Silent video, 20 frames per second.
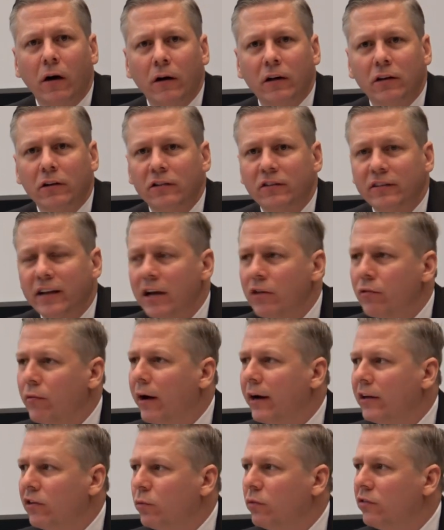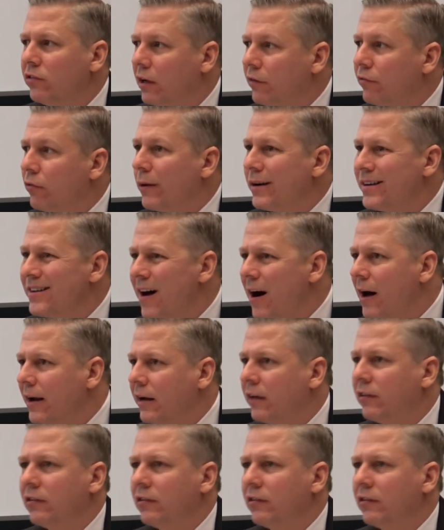Article 10 rights was therefore not